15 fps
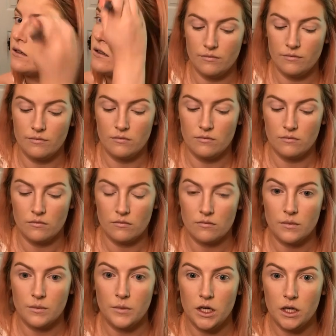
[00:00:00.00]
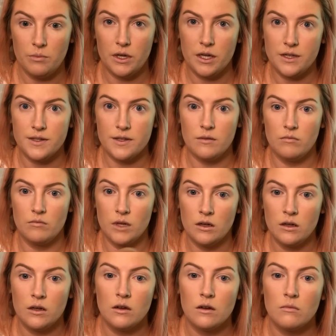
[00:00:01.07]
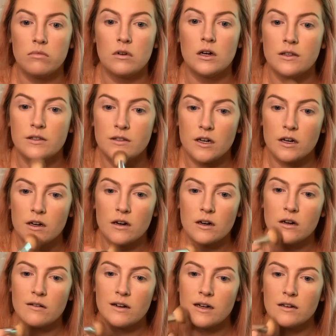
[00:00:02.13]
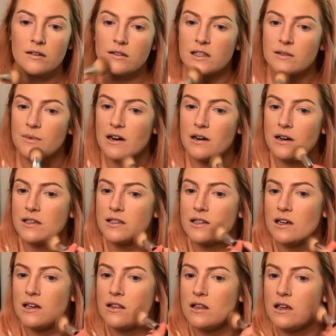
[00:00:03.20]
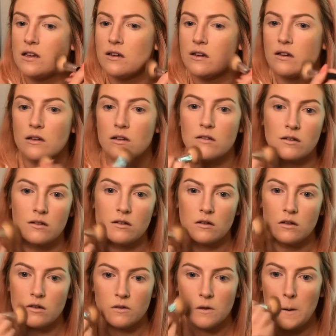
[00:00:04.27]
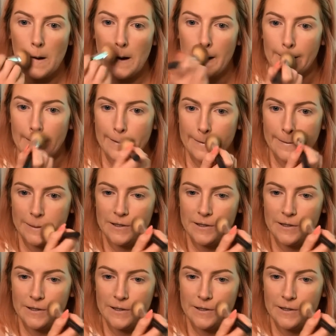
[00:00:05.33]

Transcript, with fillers: I'm gonna put some bronzer around some areas that I think are a little